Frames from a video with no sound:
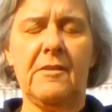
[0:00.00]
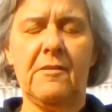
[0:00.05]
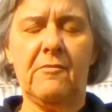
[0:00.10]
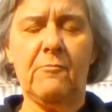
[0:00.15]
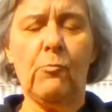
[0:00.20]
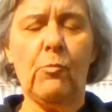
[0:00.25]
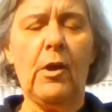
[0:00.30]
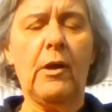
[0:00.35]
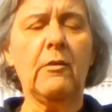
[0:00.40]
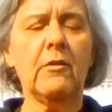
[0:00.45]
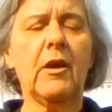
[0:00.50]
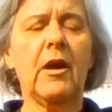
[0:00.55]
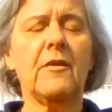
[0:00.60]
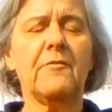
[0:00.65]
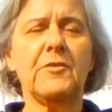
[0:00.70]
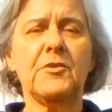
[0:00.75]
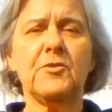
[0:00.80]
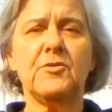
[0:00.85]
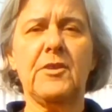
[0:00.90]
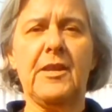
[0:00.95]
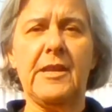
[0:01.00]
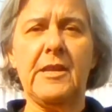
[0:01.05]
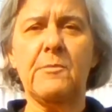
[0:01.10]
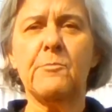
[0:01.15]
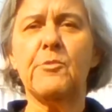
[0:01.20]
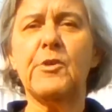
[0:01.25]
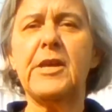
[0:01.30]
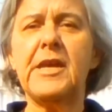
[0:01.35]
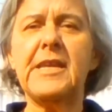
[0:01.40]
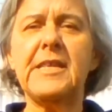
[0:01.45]
well covered so that I didn't
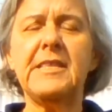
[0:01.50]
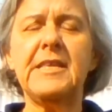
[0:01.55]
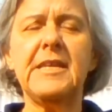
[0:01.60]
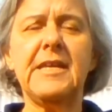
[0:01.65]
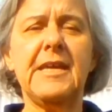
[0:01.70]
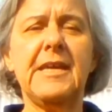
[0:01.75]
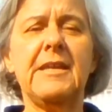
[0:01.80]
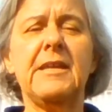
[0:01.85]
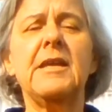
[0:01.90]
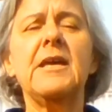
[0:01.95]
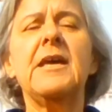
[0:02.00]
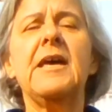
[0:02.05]
bring anything in.